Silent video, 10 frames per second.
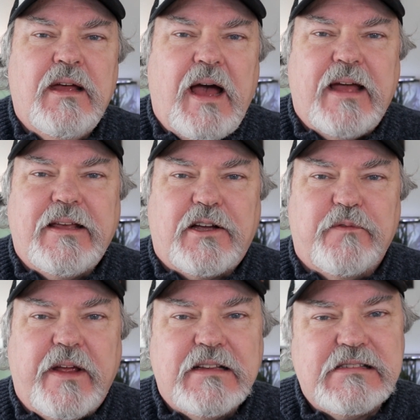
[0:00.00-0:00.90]
Hi Gecko
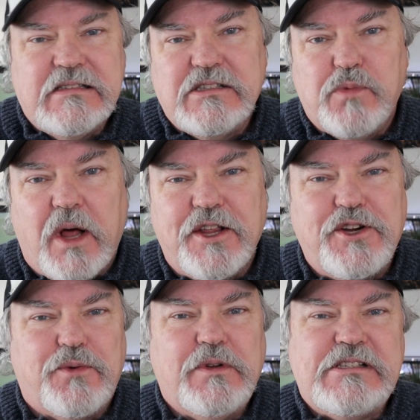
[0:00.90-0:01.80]
fans, this is Wally
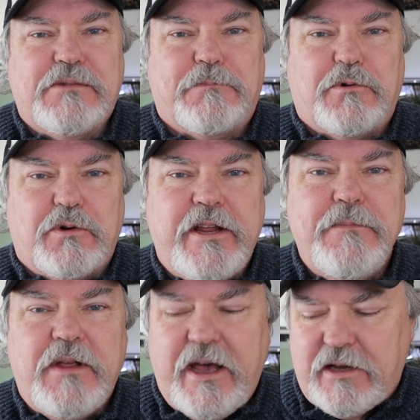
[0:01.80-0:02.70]
Kern with
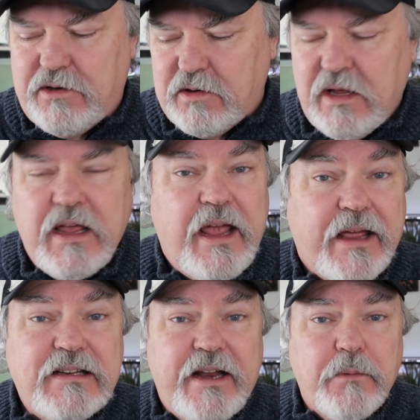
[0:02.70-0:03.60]
Supreme Gecko,
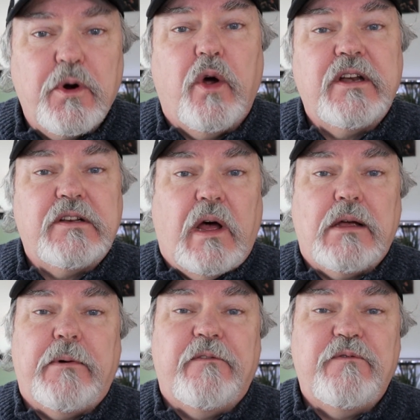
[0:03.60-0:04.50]
and today we're going to talk
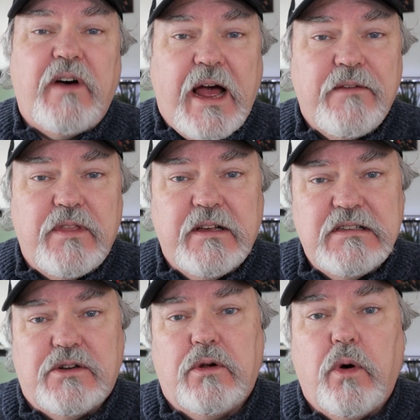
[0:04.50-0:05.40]
about 5
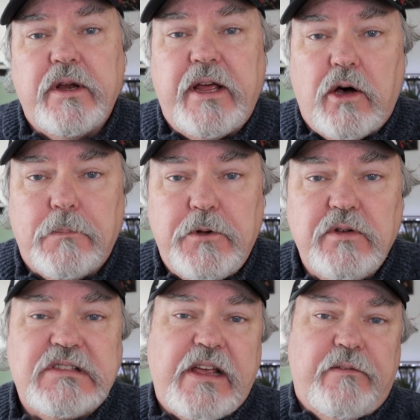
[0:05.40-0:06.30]
things that are going to help
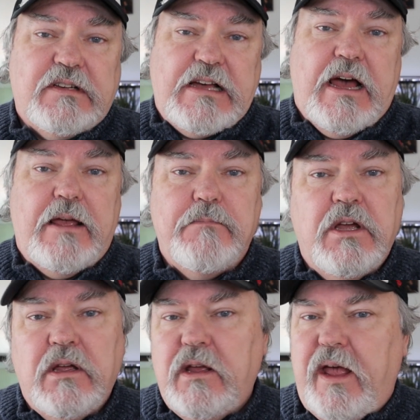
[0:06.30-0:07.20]
you save
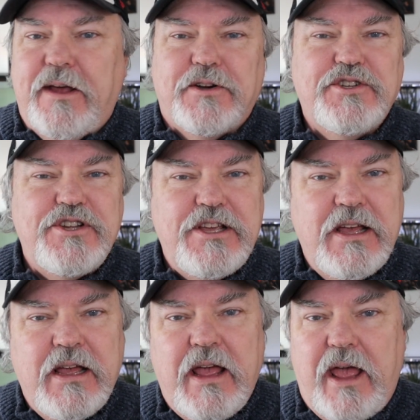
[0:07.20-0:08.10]
time,
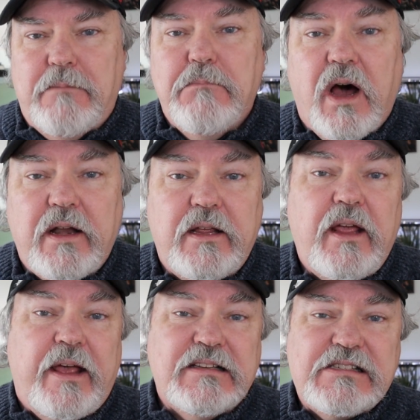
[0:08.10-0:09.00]
energy, and
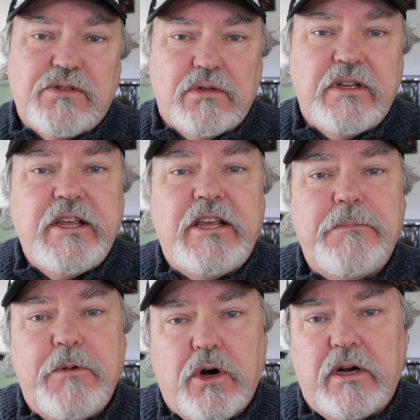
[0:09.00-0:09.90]
money, and certainly
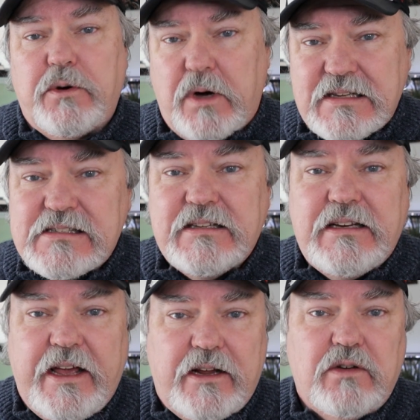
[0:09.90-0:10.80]
keep your
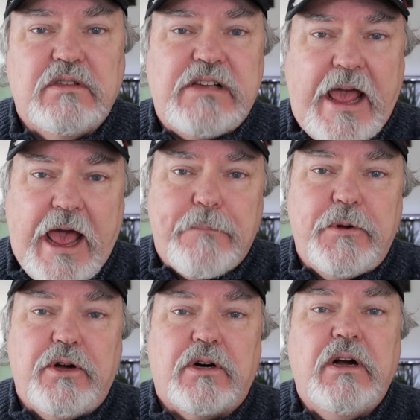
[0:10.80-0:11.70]
crested geckos
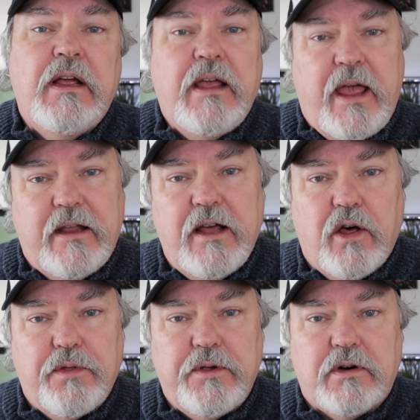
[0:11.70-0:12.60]
happier and
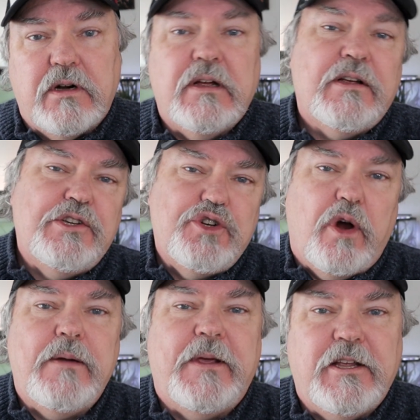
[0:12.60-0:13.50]
healthier.
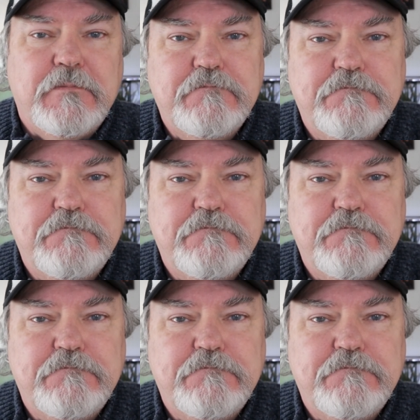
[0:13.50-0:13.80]
Join me.